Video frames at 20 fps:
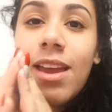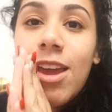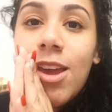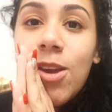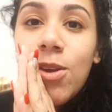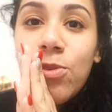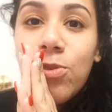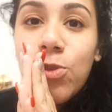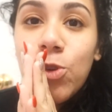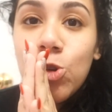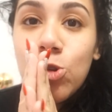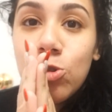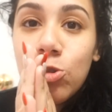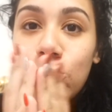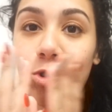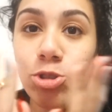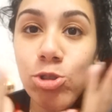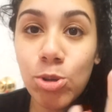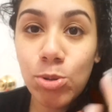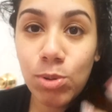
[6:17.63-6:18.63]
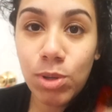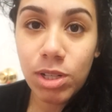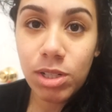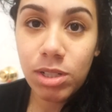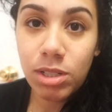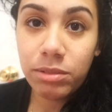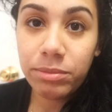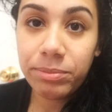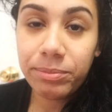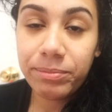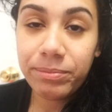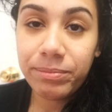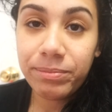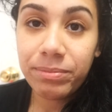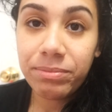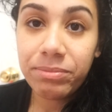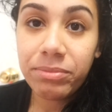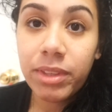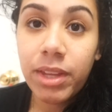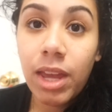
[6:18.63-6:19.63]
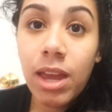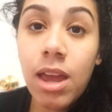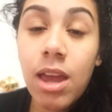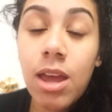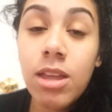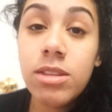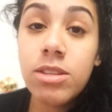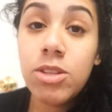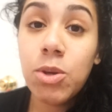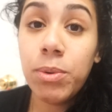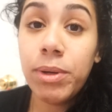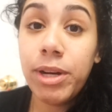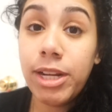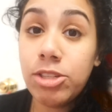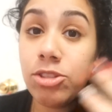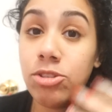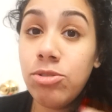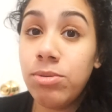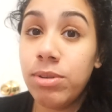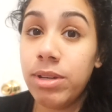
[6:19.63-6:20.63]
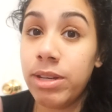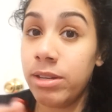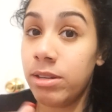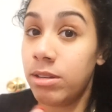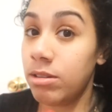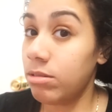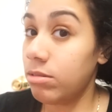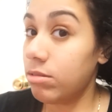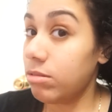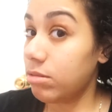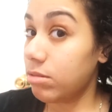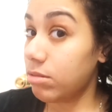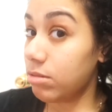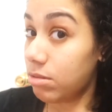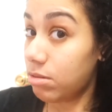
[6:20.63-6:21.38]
It feels so good. So what I do is